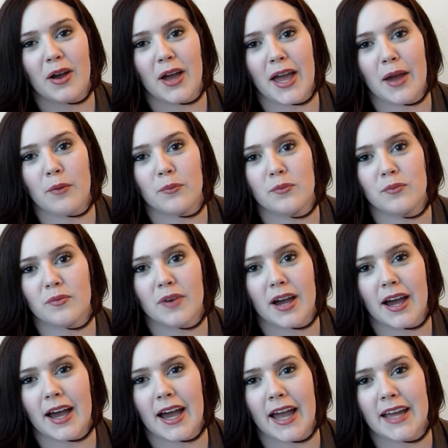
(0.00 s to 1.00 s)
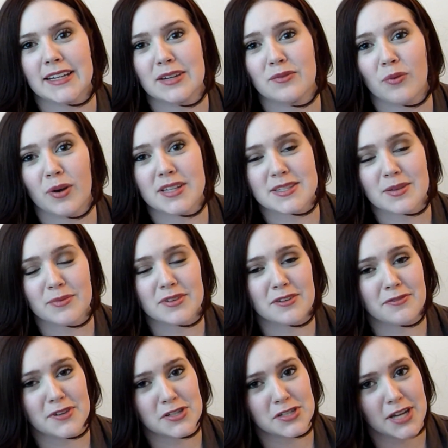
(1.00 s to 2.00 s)
And I didn't want someone to
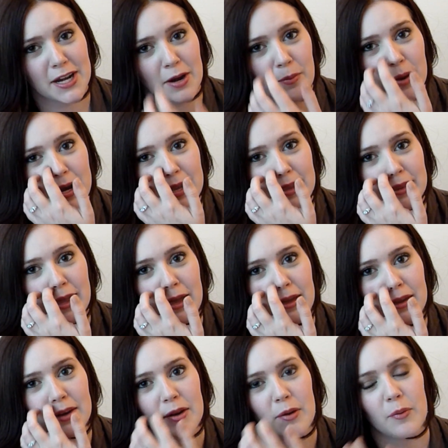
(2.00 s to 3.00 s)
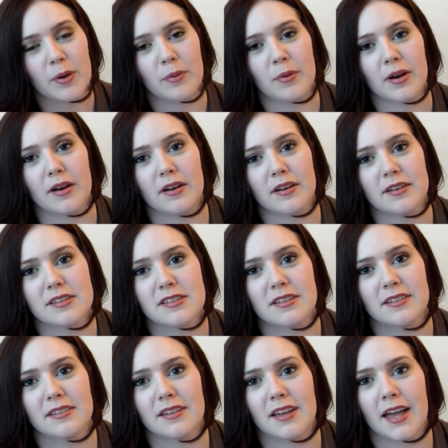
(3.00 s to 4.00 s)
officiate our wedding that, you know, we weren't
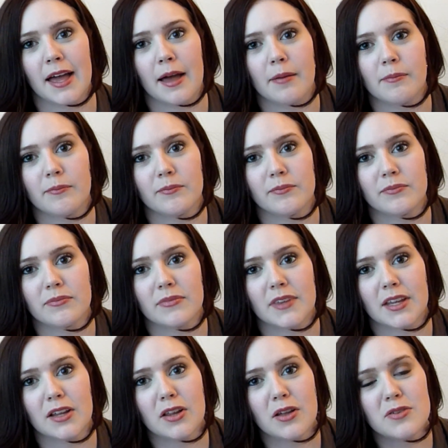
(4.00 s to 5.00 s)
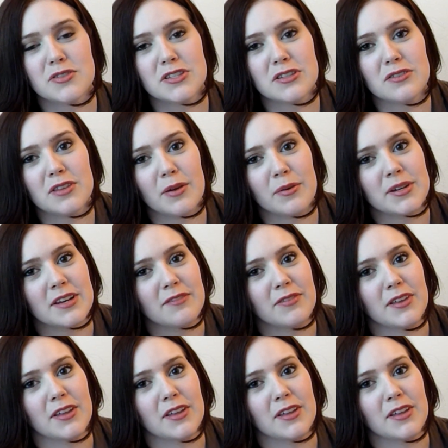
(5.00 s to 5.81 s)
close to, that we didn't